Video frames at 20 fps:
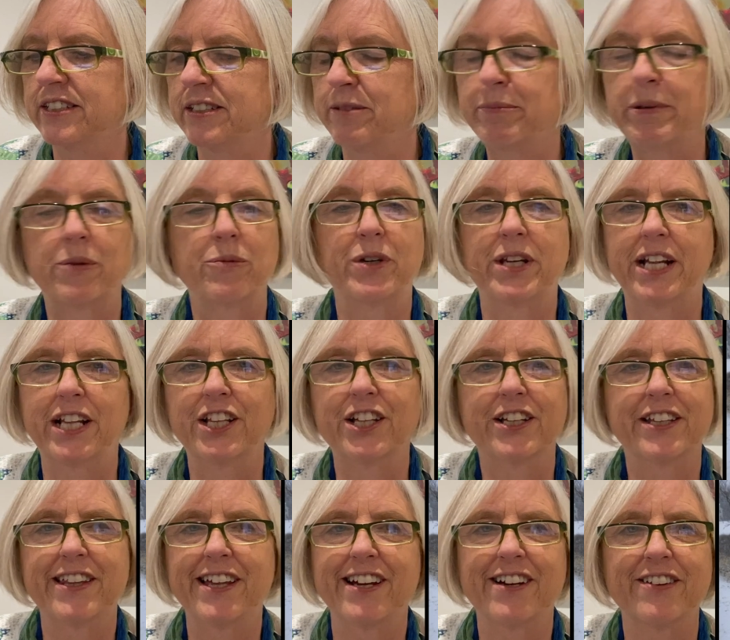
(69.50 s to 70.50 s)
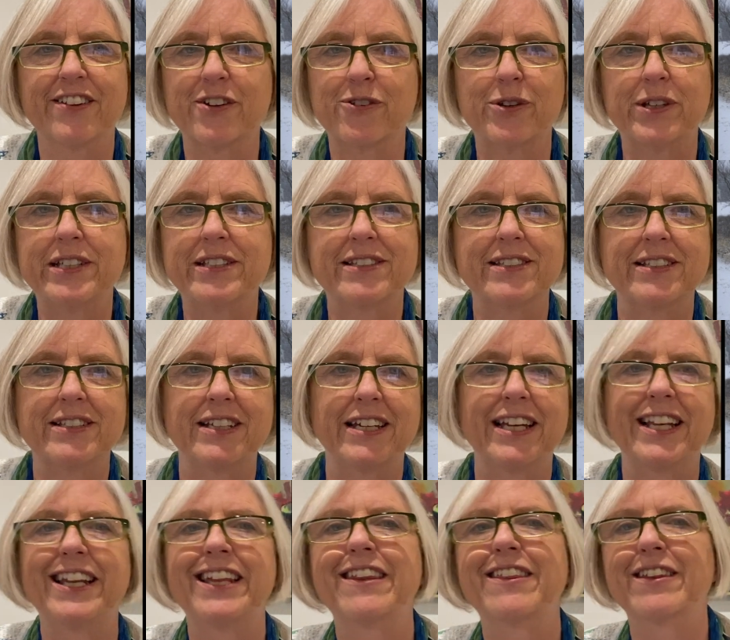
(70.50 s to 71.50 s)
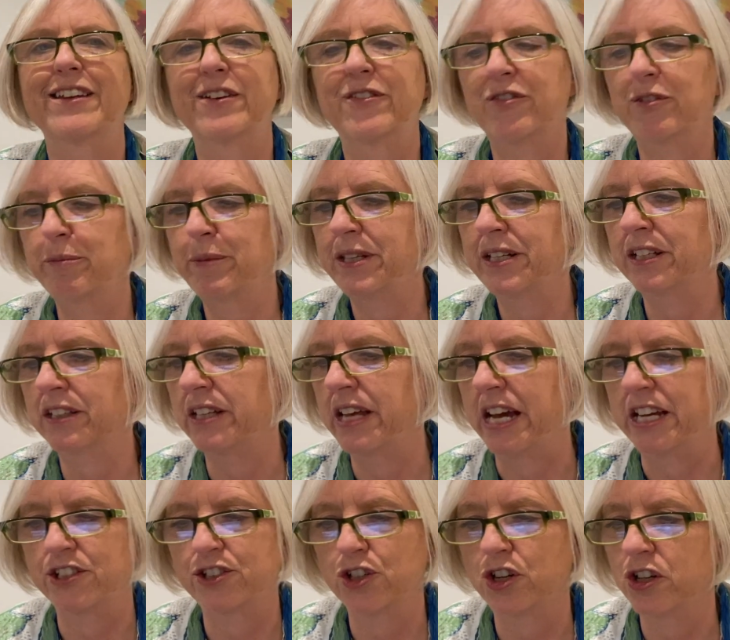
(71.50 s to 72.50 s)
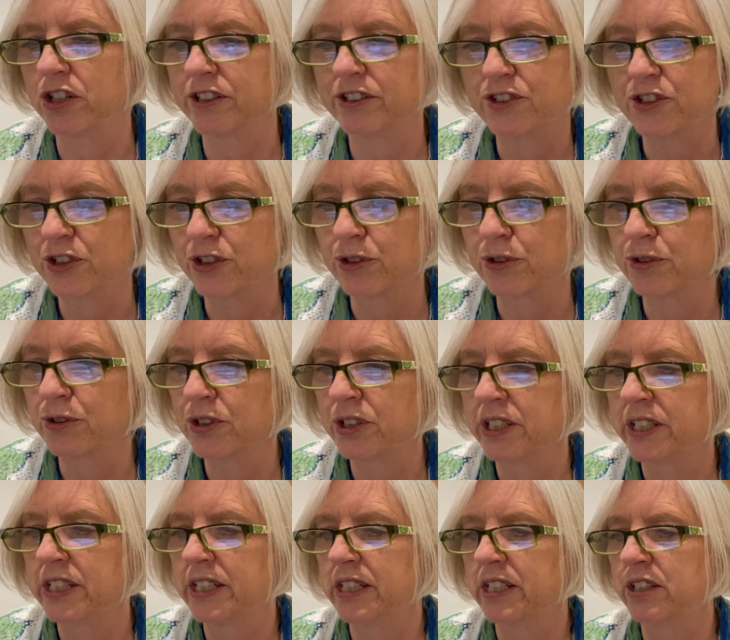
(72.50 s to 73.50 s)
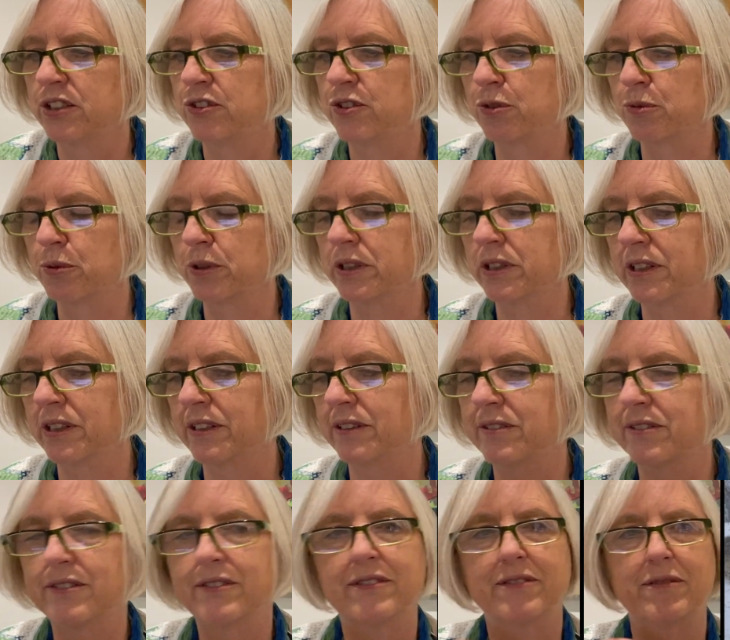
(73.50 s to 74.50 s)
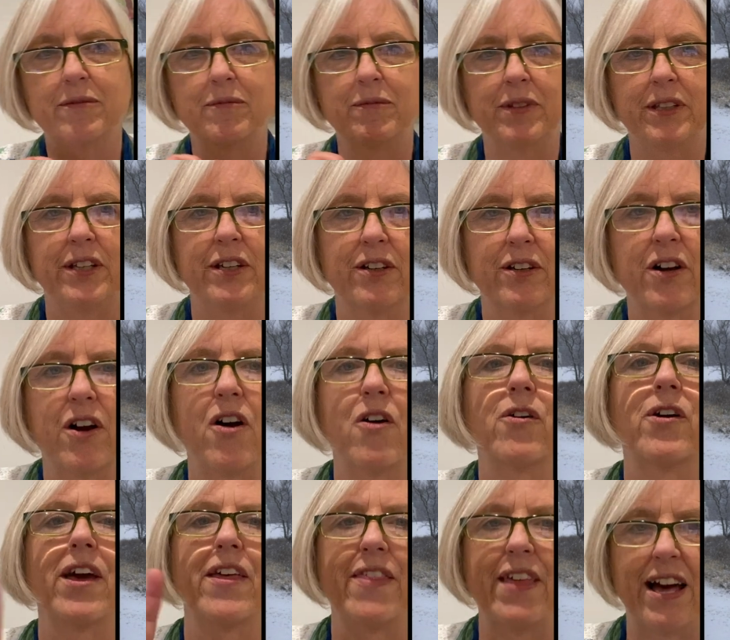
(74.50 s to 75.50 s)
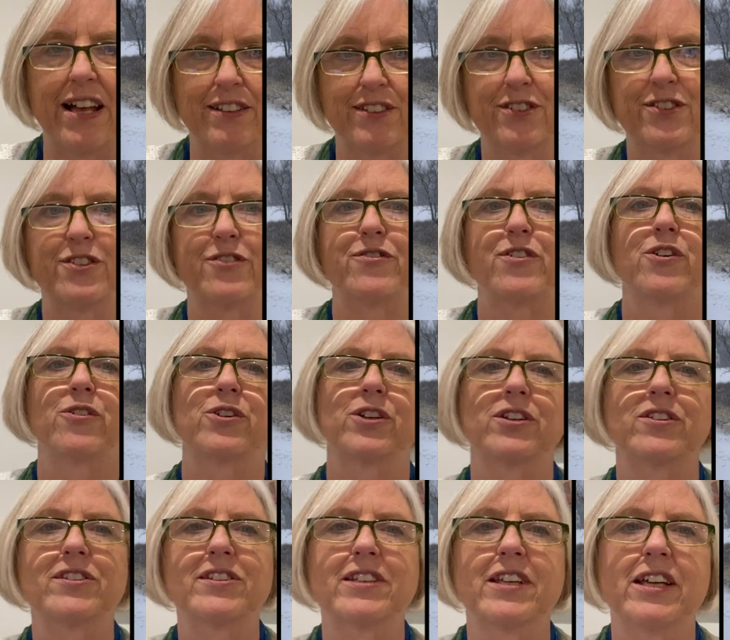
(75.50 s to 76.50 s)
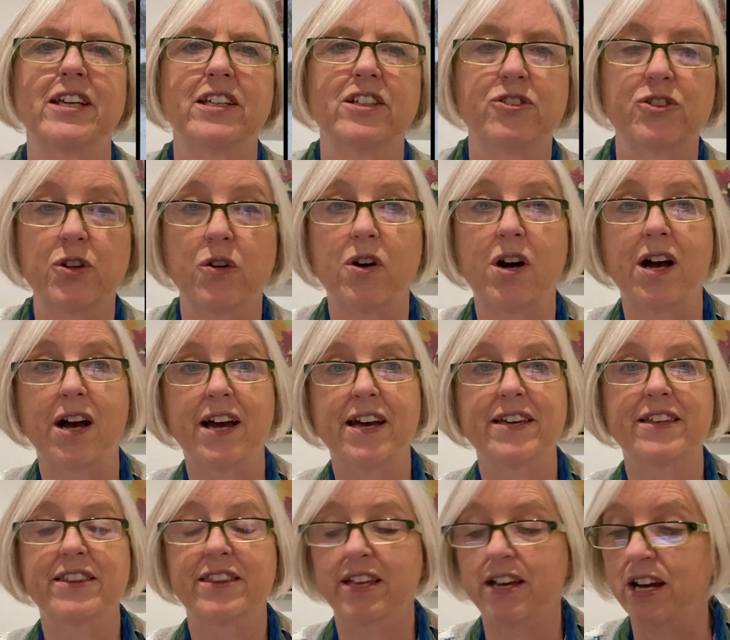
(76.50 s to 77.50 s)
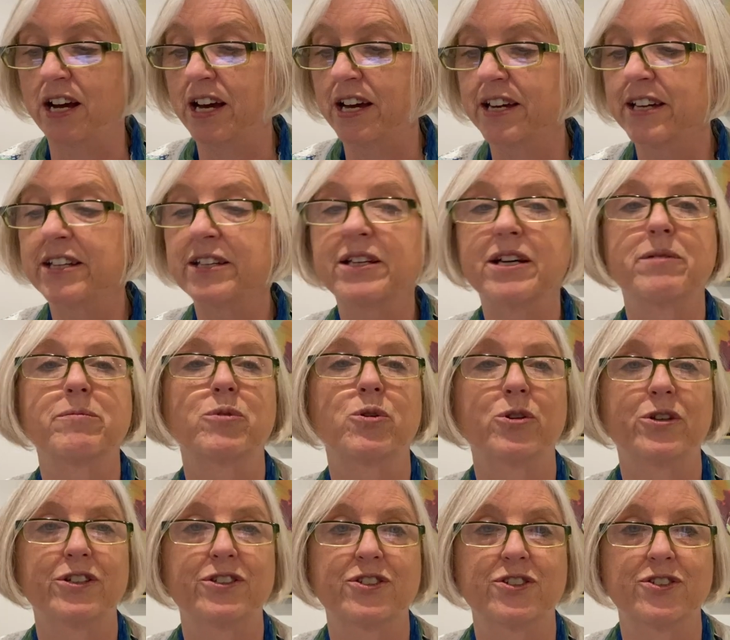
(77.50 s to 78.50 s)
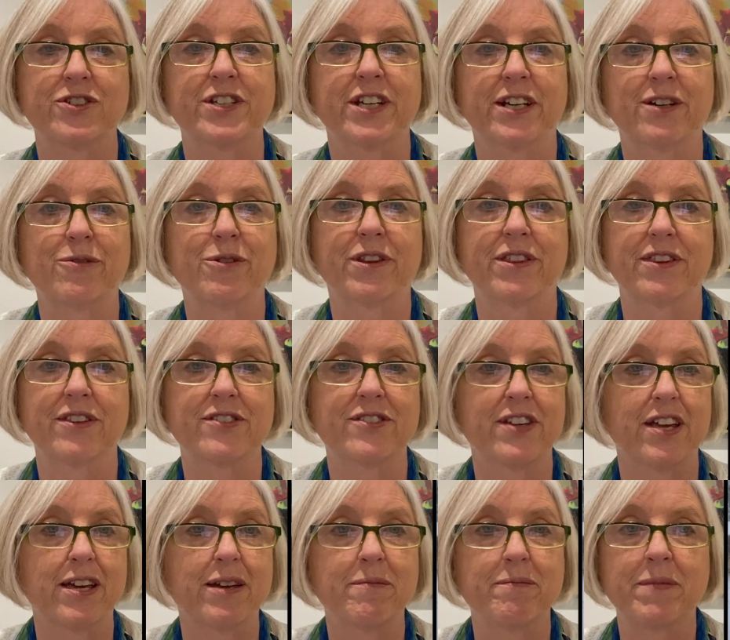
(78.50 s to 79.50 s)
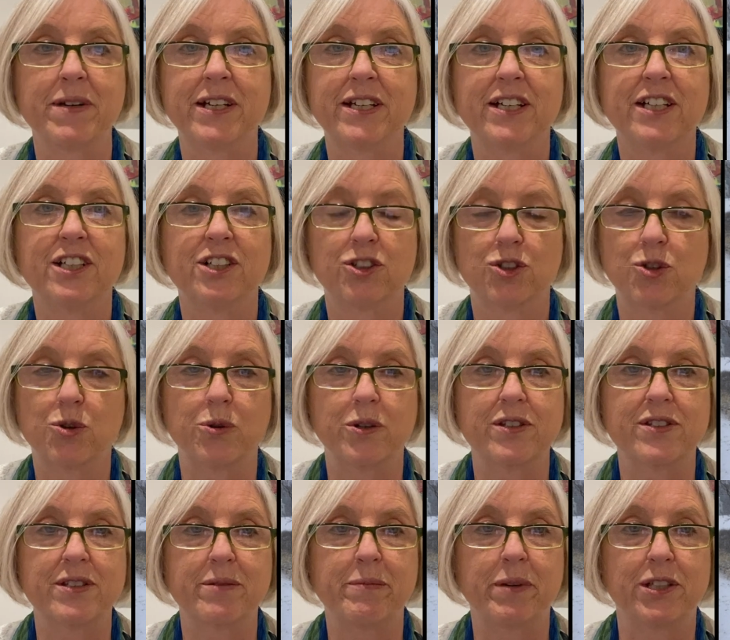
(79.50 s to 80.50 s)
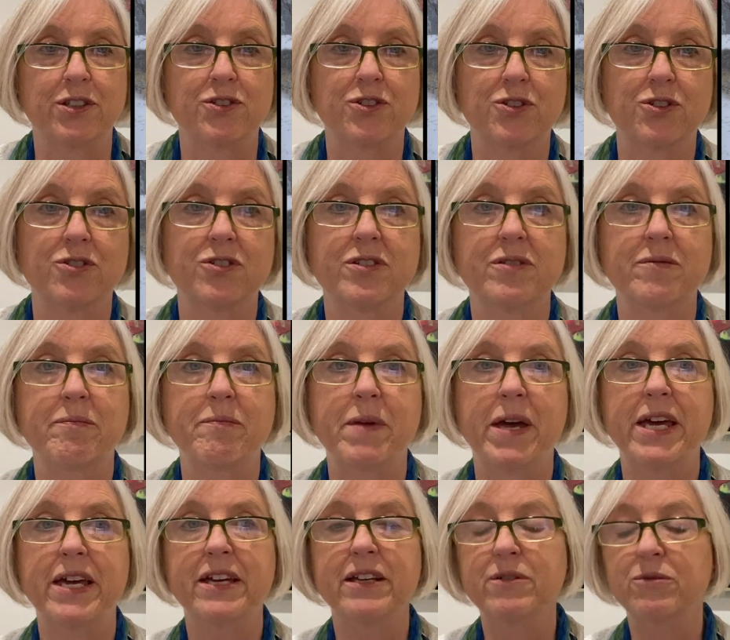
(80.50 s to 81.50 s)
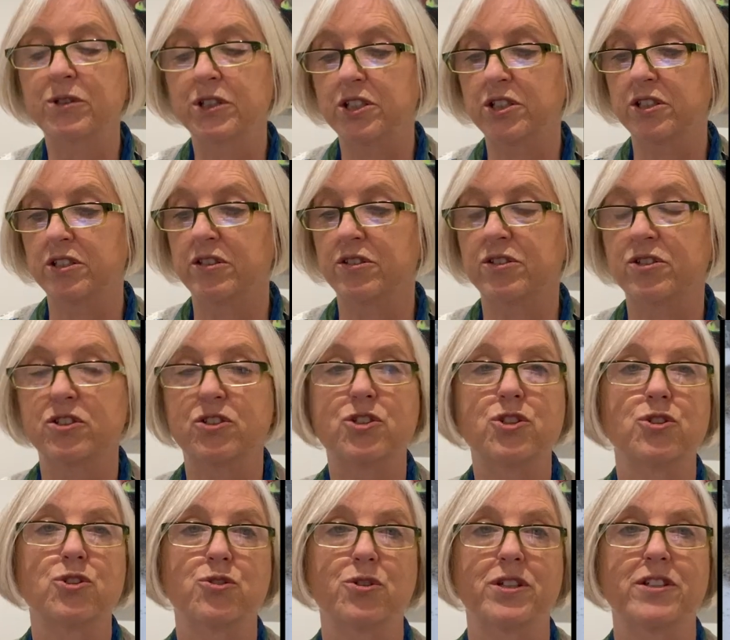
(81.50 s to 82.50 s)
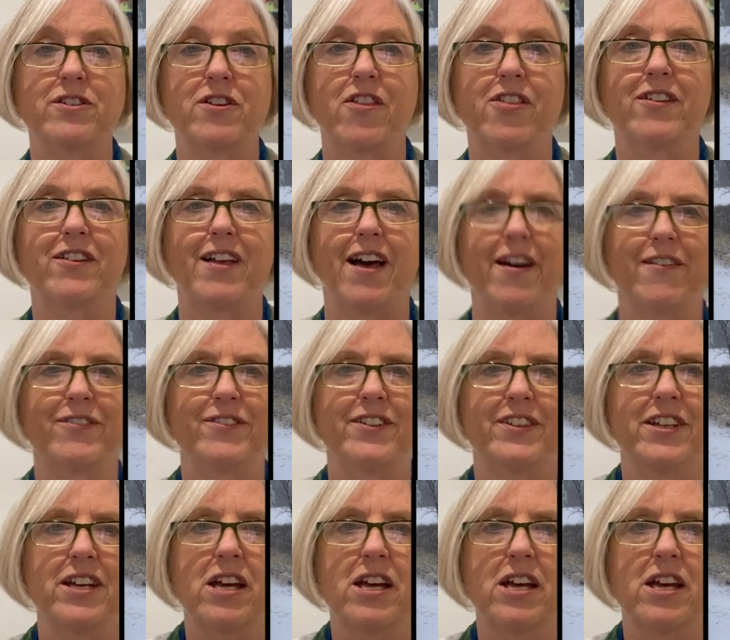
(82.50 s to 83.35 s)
But when I look there isn't anything for me to latch onto to really, you know, go, okay, that's the focus. So I am going to stick with the same choice that my student made, which is the two trees on the left.